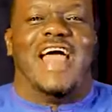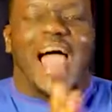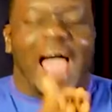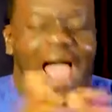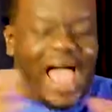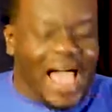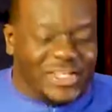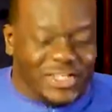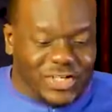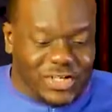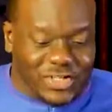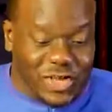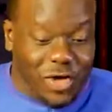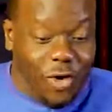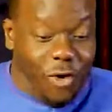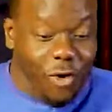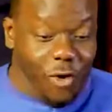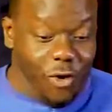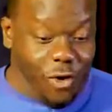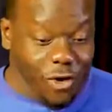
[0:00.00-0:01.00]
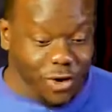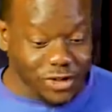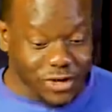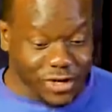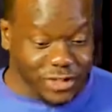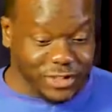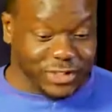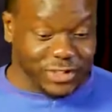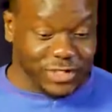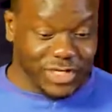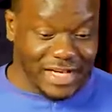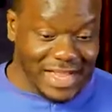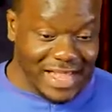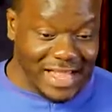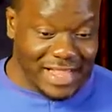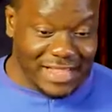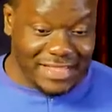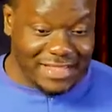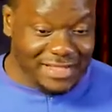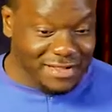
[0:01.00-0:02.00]
I just hold on to it
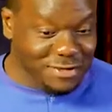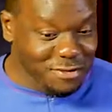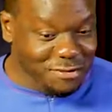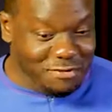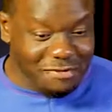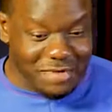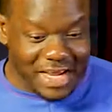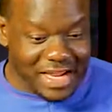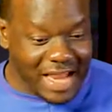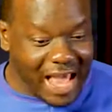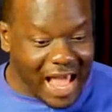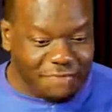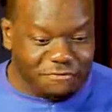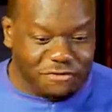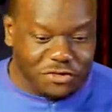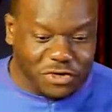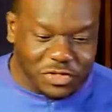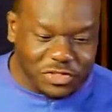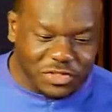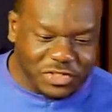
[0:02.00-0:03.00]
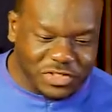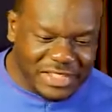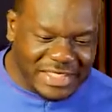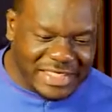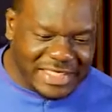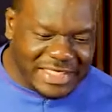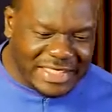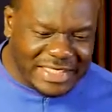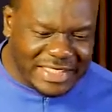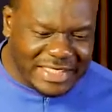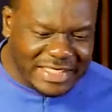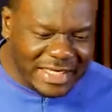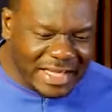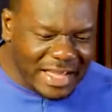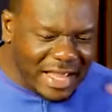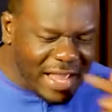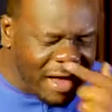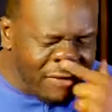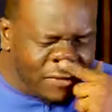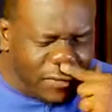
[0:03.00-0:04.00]
like, No, man, I've got to dig.
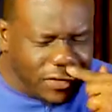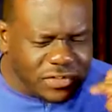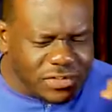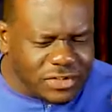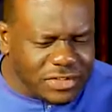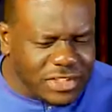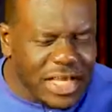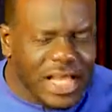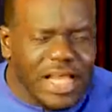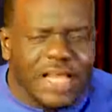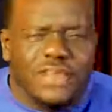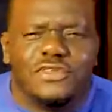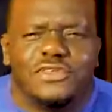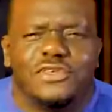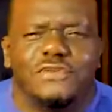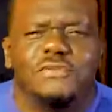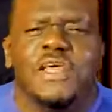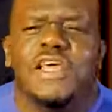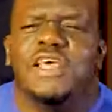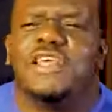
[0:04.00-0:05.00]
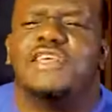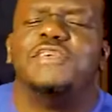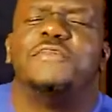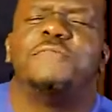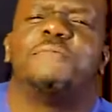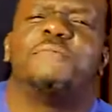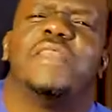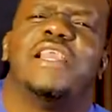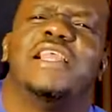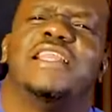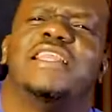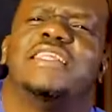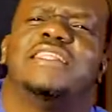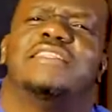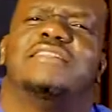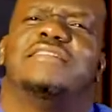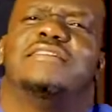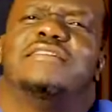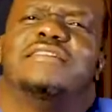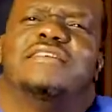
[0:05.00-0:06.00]
I've got to, do. you know, some, you, the,
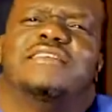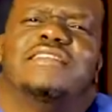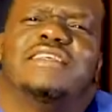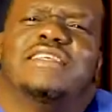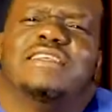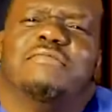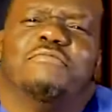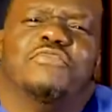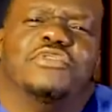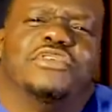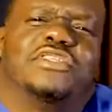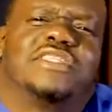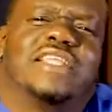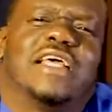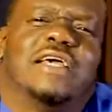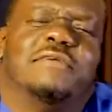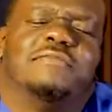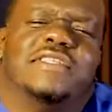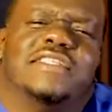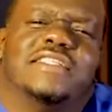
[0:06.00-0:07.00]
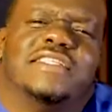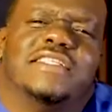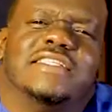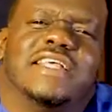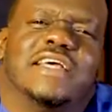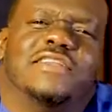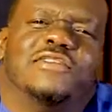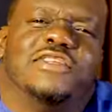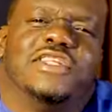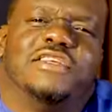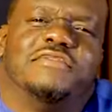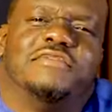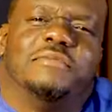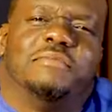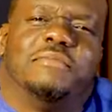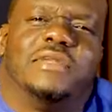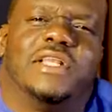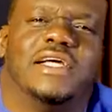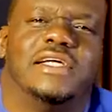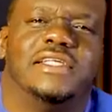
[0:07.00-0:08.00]
the, most times these things are not
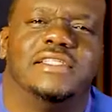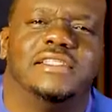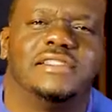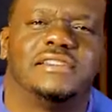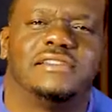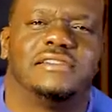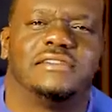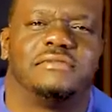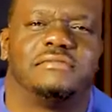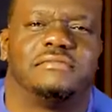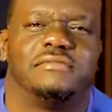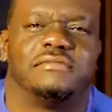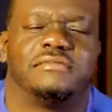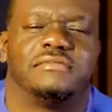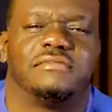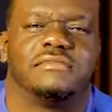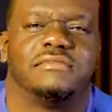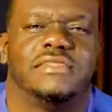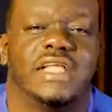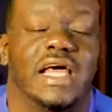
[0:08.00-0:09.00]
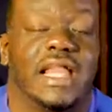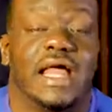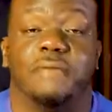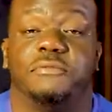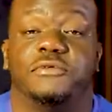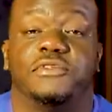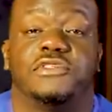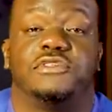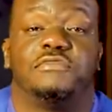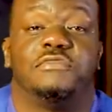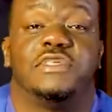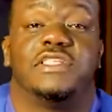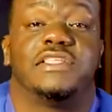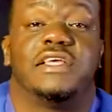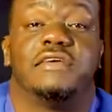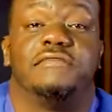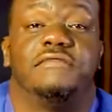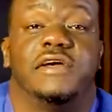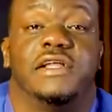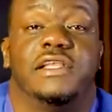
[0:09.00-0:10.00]
even planned. That happens to me
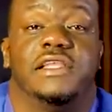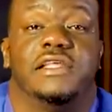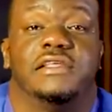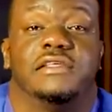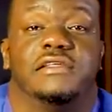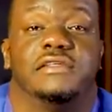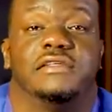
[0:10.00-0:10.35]
severally.